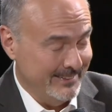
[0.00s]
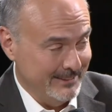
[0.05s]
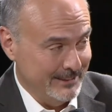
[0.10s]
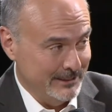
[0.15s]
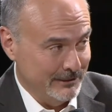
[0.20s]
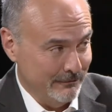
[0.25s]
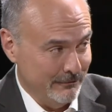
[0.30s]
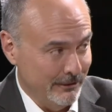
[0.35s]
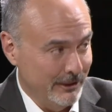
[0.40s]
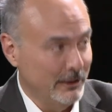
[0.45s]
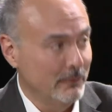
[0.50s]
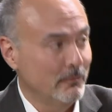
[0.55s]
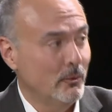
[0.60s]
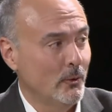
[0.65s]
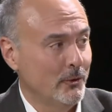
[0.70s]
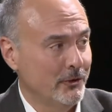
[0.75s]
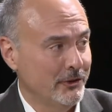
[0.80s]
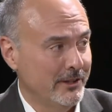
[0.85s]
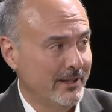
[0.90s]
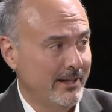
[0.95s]
is very
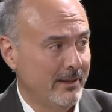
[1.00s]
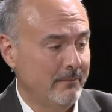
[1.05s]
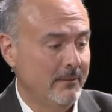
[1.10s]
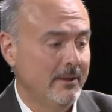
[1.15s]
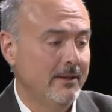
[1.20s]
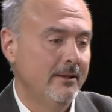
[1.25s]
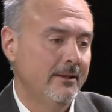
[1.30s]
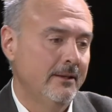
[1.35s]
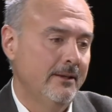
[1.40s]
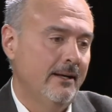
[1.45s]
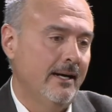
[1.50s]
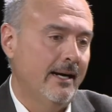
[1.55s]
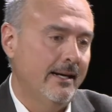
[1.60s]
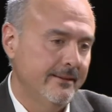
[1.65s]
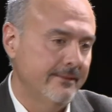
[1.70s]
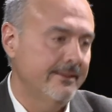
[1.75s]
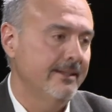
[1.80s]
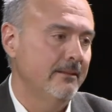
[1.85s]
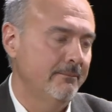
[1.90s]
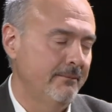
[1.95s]
important to them, I
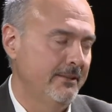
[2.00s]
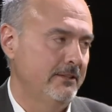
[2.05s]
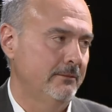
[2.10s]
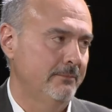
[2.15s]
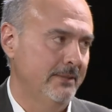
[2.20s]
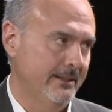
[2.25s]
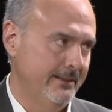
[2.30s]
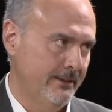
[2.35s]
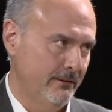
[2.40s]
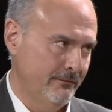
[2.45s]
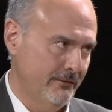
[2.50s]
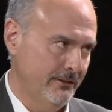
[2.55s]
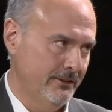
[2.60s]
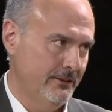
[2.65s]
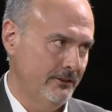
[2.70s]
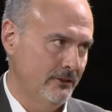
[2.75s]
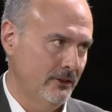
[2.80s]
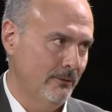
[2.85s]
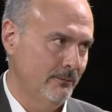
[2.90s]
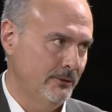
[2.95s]
think makes a big difference
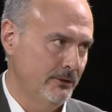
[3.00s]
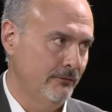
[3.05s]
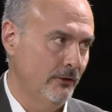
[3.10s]
in terms of